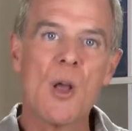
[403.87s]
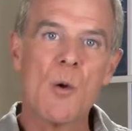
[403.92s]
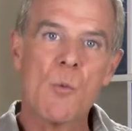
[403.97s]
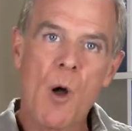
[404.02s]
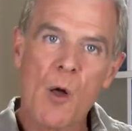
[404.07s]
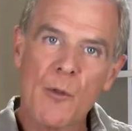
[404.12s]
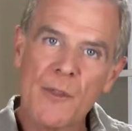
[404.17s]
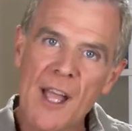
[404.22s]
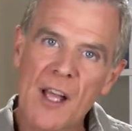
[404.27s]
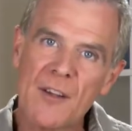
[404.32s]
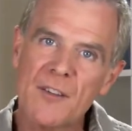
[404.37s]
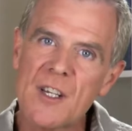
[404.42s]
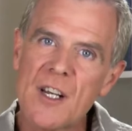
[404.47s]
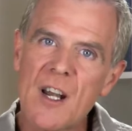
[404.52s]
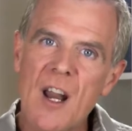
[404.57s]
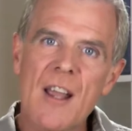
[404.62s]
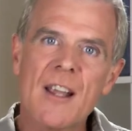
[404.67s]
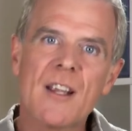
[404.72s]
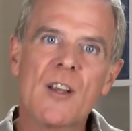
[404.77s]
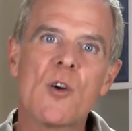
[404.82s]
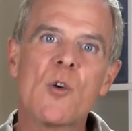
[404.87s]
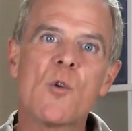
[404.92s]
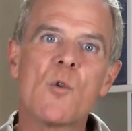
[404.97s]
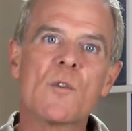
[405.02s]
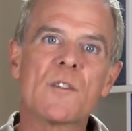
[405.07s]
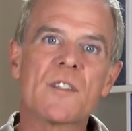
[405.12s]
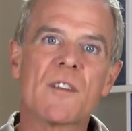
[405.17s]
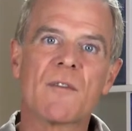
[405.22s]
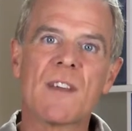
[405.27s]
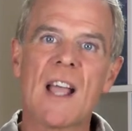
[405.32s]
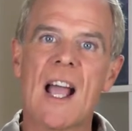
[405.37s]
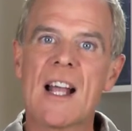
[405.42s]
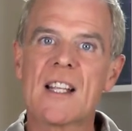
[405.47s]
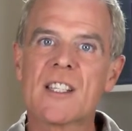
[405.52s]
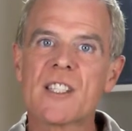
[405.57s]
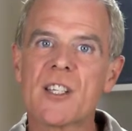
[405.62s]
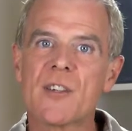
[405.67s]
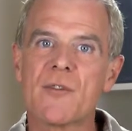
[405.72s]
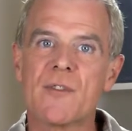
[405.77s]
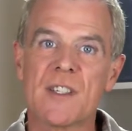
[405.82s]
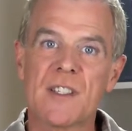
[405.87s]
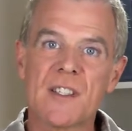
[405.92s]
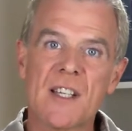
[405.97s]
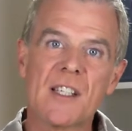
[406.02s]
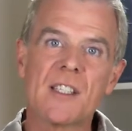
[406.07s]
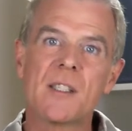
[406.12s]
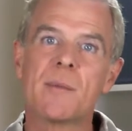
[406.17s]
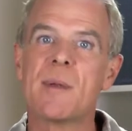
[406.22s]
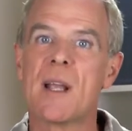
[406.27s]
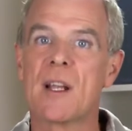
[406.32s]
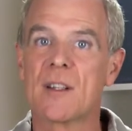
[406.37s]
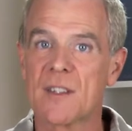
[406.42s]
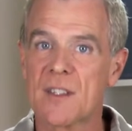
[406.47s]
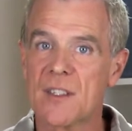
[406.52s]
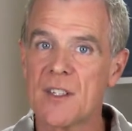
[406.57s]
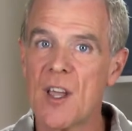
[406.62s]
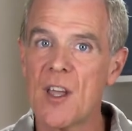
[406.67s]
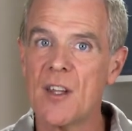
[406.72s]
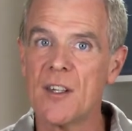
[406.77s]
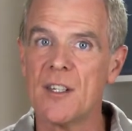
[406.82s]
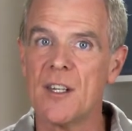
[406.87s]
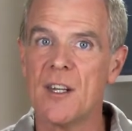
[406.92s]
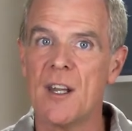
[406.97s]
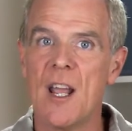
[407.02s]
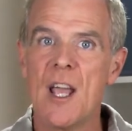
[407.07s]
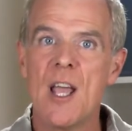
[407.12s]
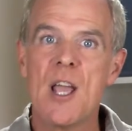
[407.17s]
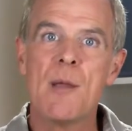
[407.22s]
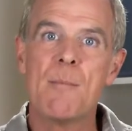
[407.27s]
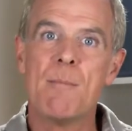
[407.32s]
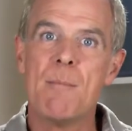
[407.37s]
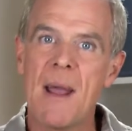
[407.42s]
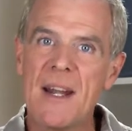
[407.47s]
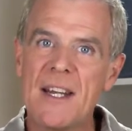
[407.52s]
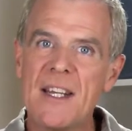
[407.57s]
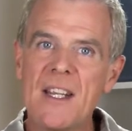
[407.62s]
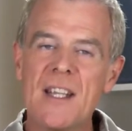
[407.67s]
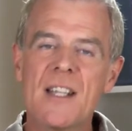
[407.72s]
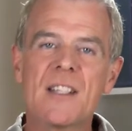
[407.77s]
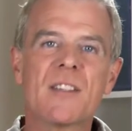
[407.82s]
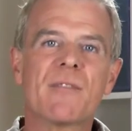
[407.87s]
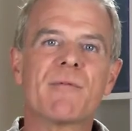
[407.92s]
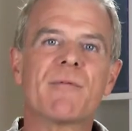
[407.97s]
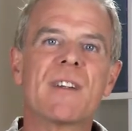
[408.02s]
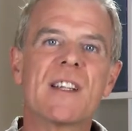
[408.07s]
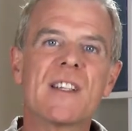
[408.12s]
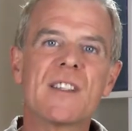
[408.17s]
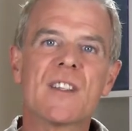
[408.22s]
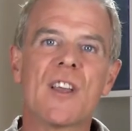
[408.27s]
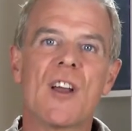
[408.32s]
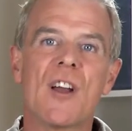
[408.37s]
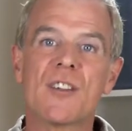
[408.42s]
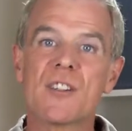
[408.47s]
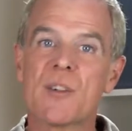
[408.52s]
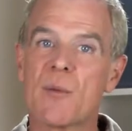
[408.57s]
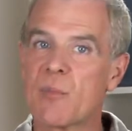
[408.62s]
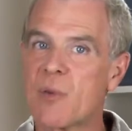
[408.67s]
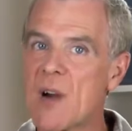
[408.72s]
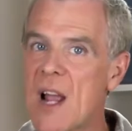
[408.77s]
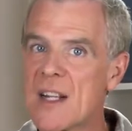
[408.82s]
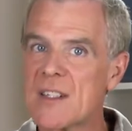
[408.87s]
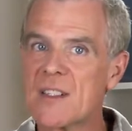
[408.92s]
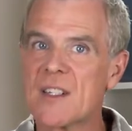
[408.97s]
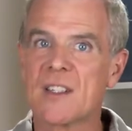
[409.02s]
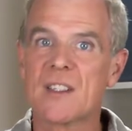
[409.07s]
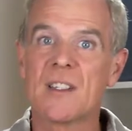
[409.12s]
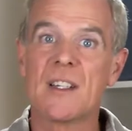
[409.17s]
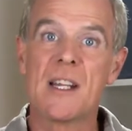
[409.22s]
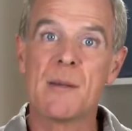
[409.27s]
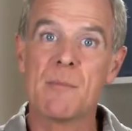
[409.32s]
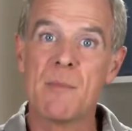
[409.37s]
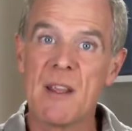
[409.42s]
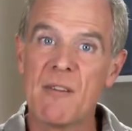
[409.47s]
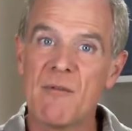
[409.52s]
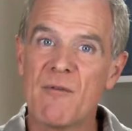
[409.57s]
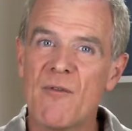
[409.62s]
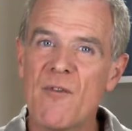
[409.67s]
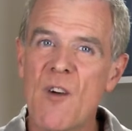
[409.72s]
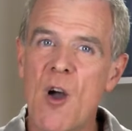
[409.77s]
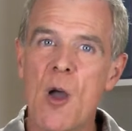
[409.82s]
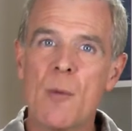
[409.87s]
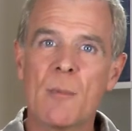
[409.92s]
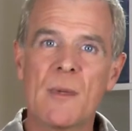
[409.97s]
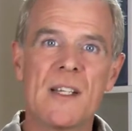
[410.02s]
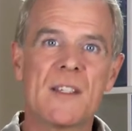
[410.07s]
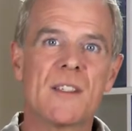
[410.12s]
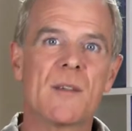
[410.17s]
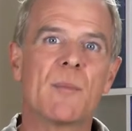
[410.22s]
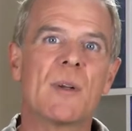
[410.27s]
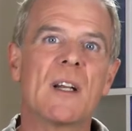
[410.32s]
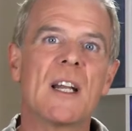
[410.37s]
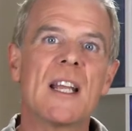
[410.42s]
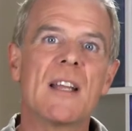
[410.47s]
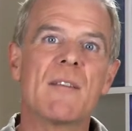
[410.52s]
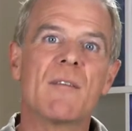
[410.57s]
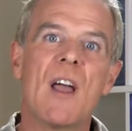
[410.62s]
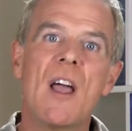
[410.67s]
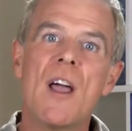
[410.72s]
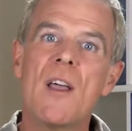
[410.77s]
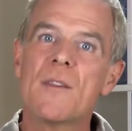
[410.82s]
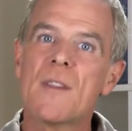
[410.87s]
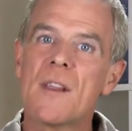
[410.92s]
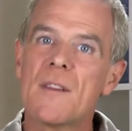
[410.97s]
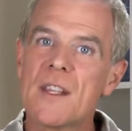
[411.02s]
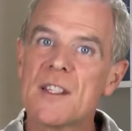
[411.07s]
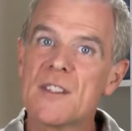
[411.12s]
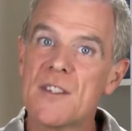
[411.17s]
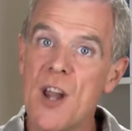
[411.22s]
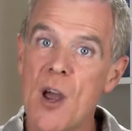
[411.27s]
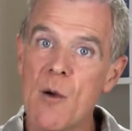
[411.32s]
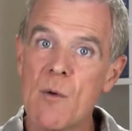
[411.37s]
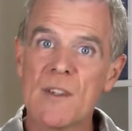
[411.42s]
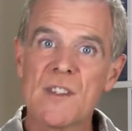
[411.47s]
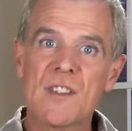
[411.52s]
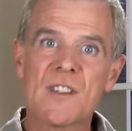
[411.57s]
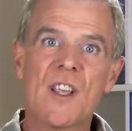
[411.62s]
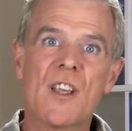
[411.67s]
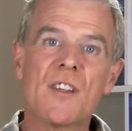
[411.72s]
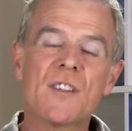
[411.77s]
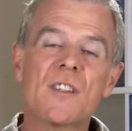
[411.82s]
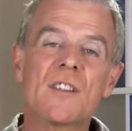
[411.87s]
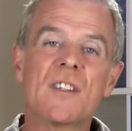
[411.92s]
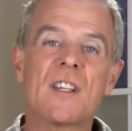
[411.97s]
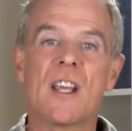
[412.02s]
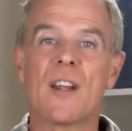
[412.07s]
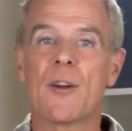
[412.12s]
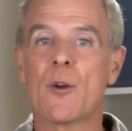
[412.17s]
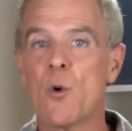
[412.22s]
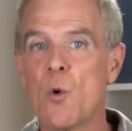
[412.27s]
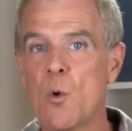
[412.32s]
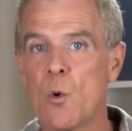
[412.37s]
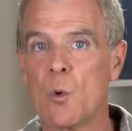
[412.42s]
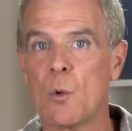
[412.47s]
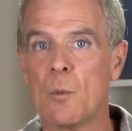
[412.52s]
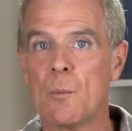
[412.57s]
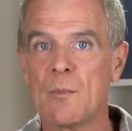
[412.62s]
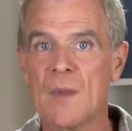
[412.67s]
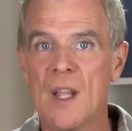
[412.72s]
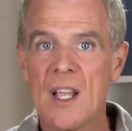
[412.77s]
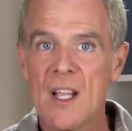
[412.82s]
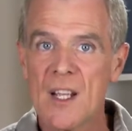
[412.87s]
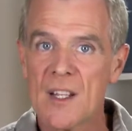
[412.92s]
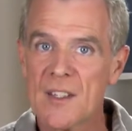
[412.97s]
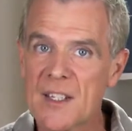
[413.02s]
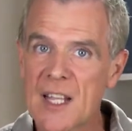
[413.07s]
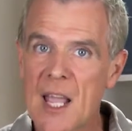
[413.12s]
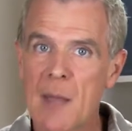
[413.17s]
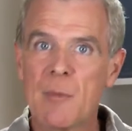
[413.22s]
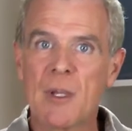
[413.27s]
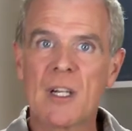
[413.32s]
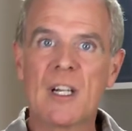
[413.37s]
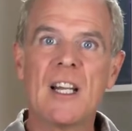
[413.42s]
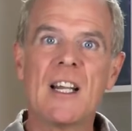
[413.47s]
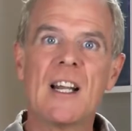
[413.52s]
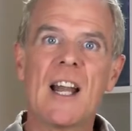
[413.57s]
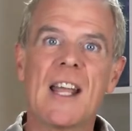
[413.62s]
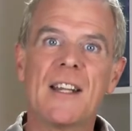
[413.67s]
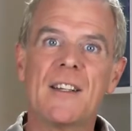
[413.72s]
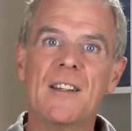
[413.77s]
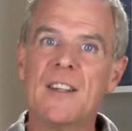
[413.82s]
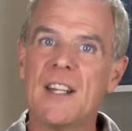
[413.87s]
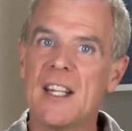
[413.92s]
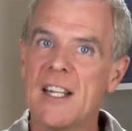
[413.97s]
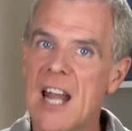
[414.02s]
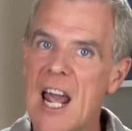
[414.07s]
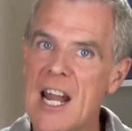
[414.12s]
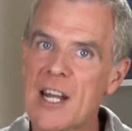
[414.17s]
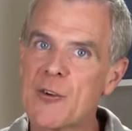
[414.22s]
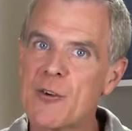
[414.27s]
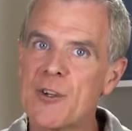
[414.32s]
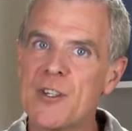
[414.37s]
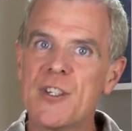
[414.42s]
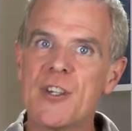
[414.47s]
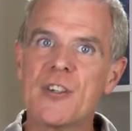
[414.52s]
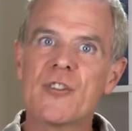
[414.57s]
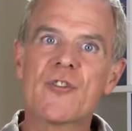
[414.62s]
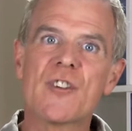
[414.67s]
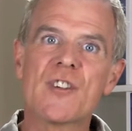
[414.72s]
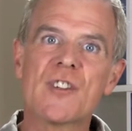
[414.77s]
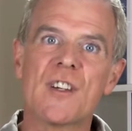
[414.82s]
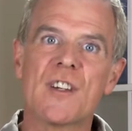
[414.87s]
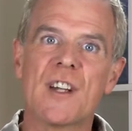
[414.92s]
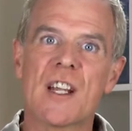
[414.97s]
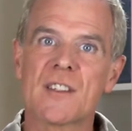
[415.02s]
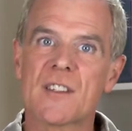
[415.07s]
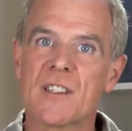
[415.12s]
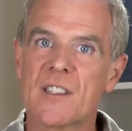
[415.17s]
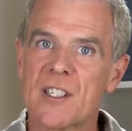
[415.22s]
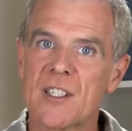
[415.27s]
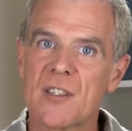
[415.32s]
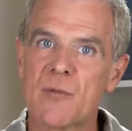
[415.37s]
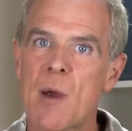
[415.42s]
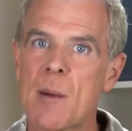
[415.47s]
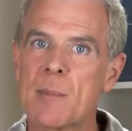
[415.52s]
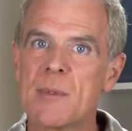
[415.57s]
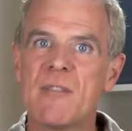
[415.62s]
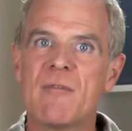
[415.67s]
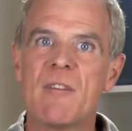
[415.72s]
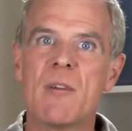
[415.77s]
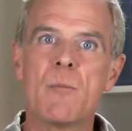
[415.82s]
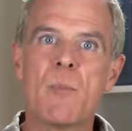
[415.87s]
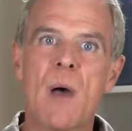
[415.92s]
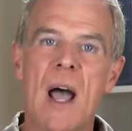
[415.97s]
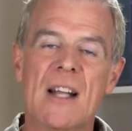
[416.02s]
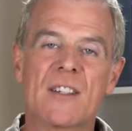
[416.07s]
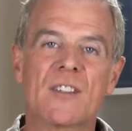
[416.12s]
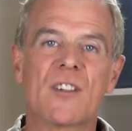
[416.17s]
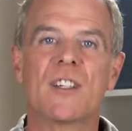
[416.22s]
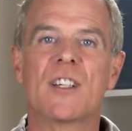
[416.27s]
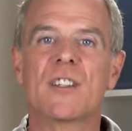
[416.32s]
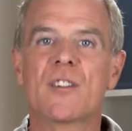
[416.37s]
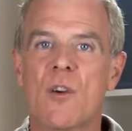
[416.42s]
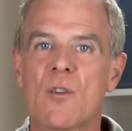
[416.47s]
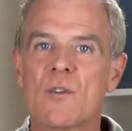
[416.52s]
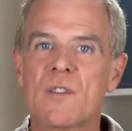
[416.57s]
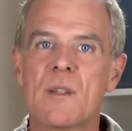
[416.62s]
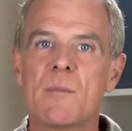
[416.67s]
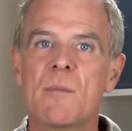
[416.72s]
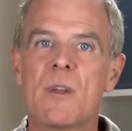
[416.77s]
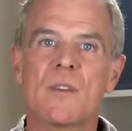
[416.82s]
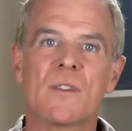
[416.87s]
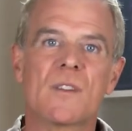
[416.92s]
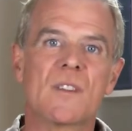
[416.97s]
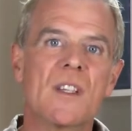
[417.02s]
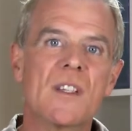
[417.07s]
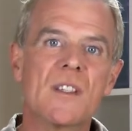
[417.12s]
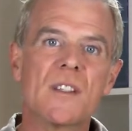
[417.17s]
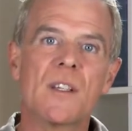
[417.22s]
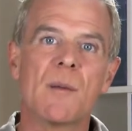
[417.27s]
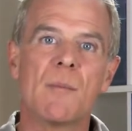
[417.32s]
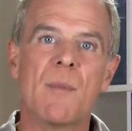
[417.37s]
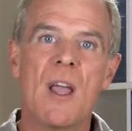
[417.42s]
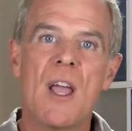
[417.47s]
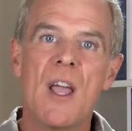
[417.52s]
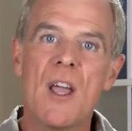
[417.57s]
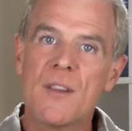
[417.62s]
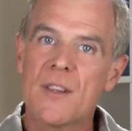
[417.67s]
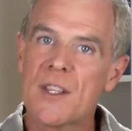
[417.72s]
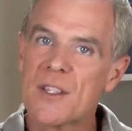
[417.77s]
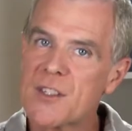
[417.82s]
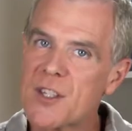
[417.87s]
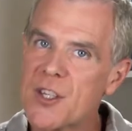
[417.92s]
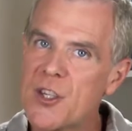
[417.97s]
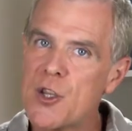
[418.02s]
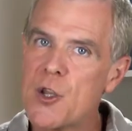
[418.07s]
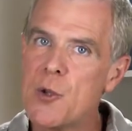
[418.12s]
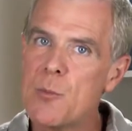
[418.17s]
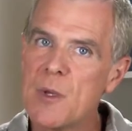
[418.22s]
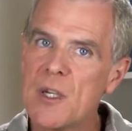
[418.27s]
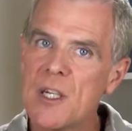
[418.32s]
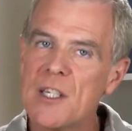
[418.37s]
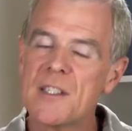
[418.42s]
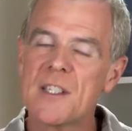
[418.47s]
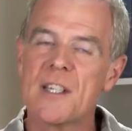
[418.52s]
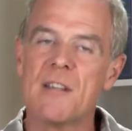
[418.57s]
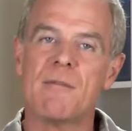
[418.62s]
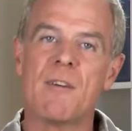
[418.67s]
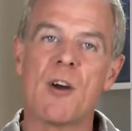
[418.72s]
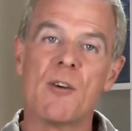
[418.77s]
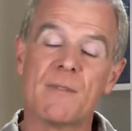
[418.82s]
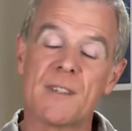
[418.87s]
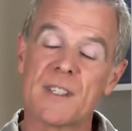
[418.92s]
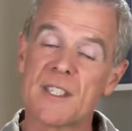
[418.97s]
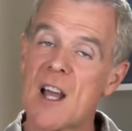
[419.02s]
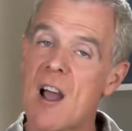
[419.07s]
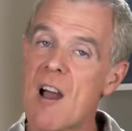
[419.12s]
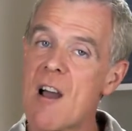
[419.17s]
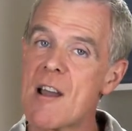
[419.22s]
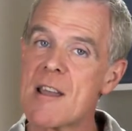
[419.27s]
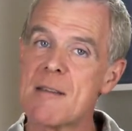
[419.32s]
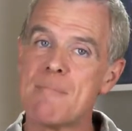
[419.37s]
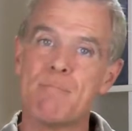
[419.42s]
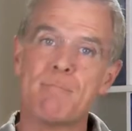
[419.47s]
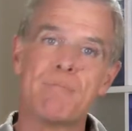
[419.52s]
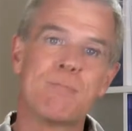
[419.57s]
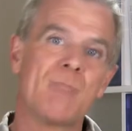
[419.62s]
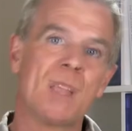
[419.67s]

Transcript: While the underlying cause of cancer is said to be uncertain, many years of research and practice lead me firmly to believe that there's no uncertainty at all, as chemically laden inadequate nutrition has a disruptive impact on a dog's immune system that's cumulative over time.